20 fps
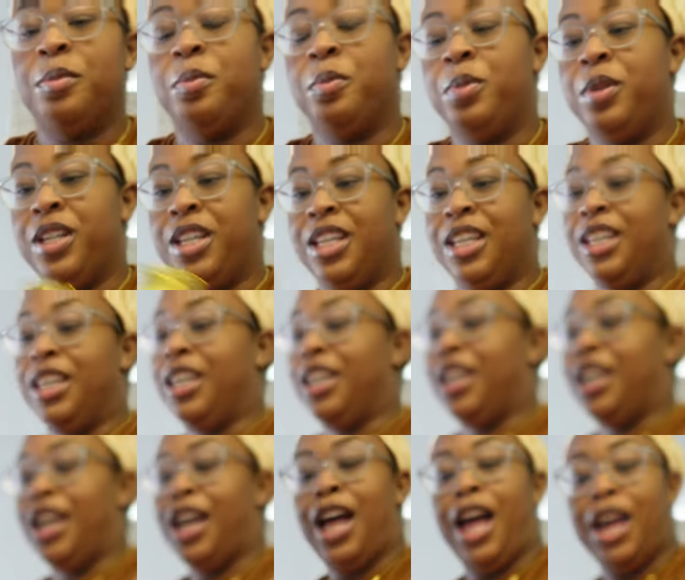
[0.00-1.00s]
But
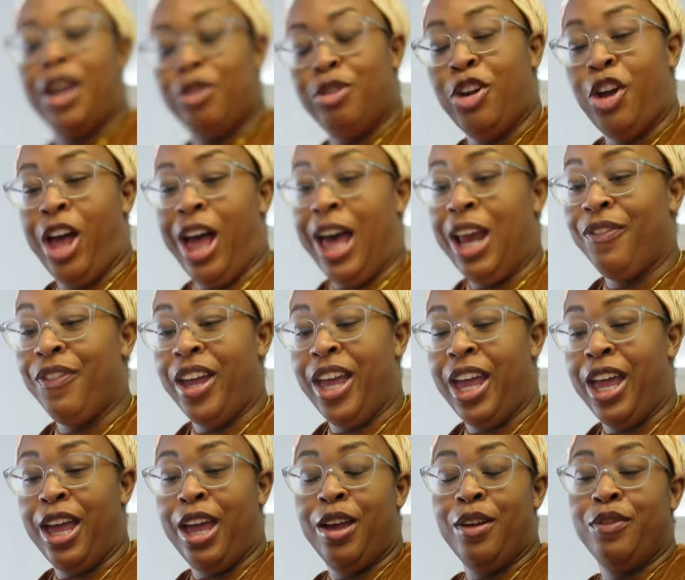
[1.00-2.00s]
yeah, I don't know. I don't
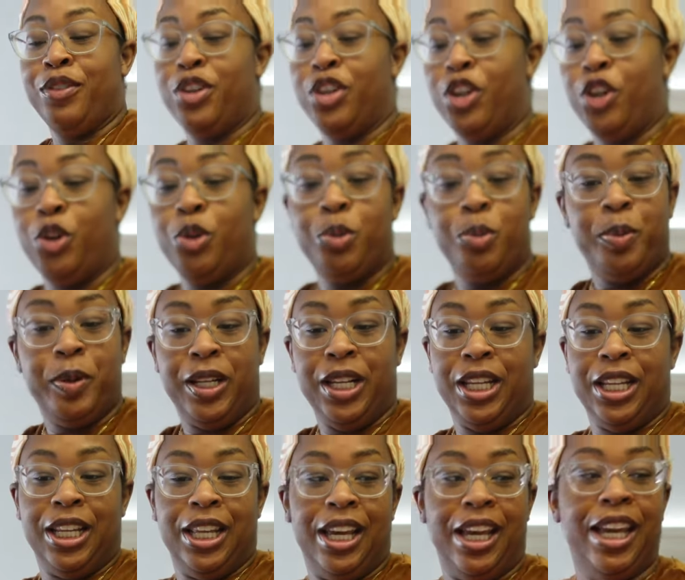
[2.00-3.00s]
have no
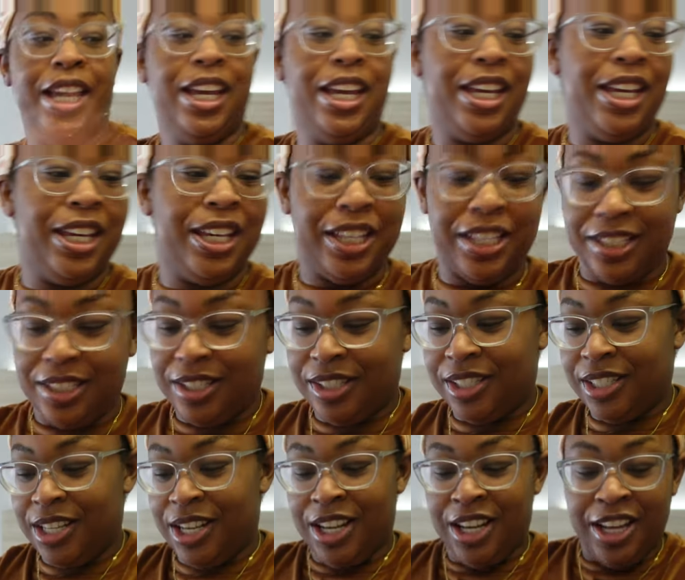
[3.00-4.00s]

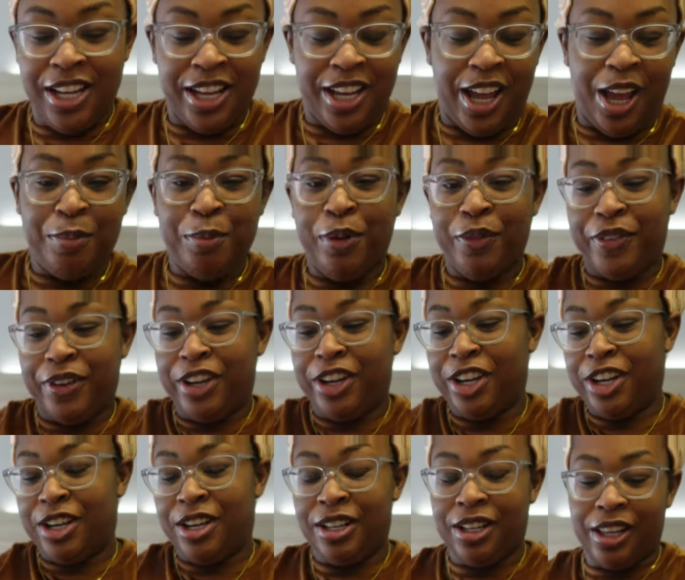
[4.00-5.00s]
plays. I'm over
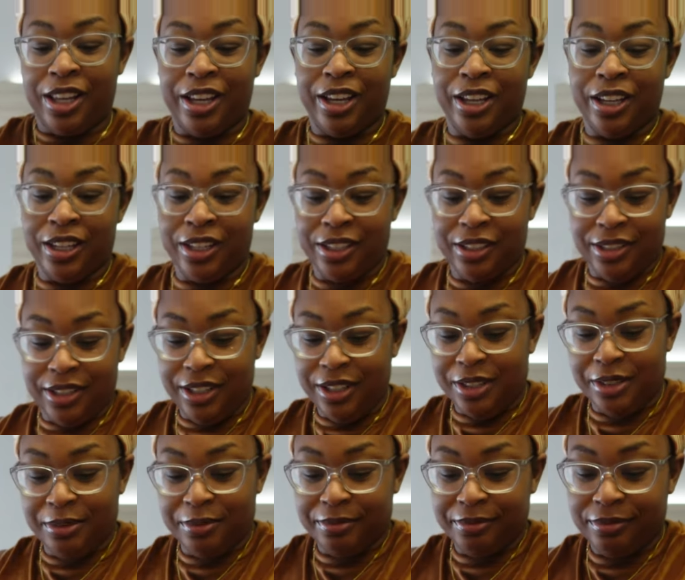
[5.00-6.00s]
here like,
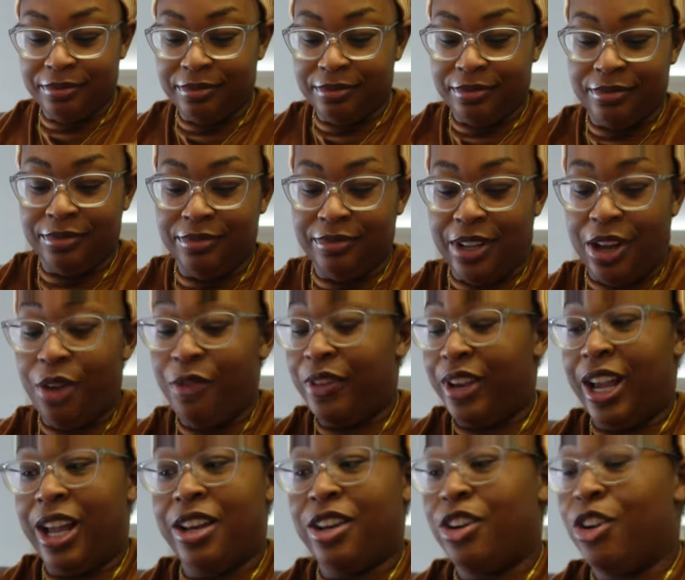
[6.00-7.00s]
damn, I don't
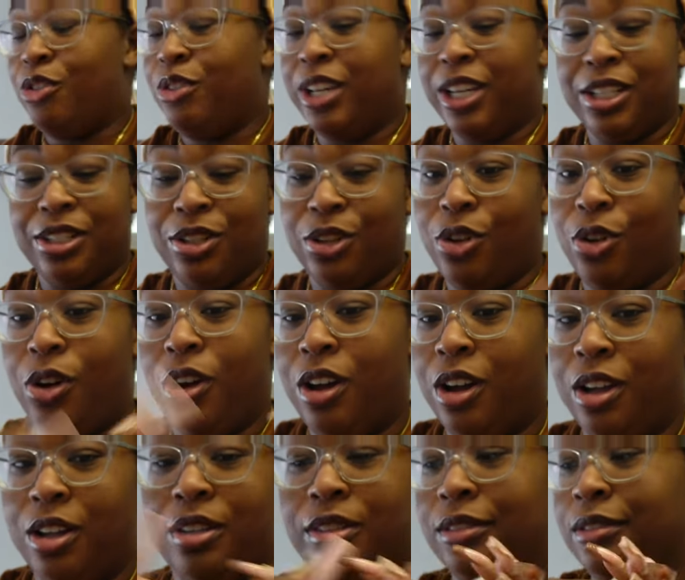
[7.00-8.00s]
got no niggas to call.